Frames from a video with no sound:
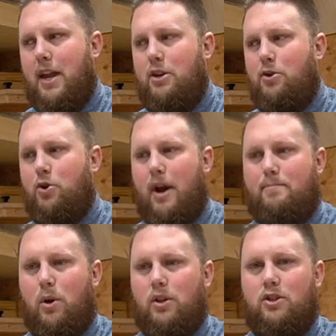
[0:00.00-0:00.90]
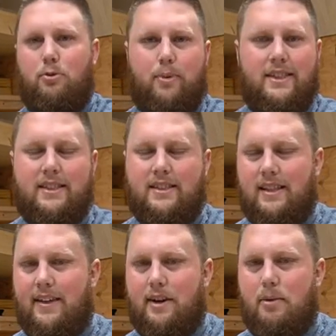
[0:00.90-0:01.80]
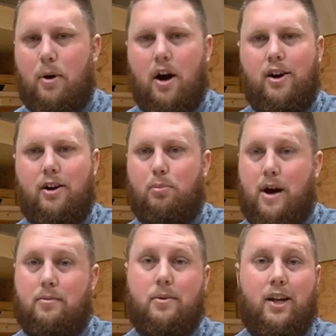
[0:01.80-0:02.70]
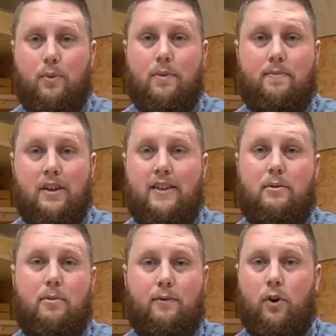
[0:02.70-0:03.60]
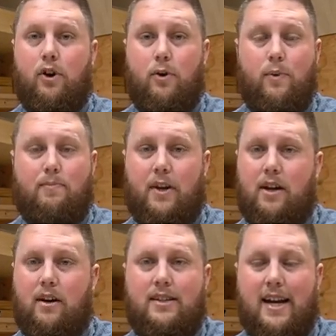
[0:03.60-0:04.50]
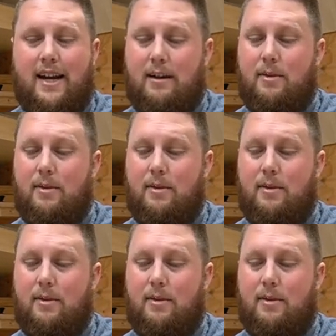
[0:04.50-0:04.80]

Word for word: and you try pulling two pieces of leather apart, you're probably going to rip the leather before you rip the contact.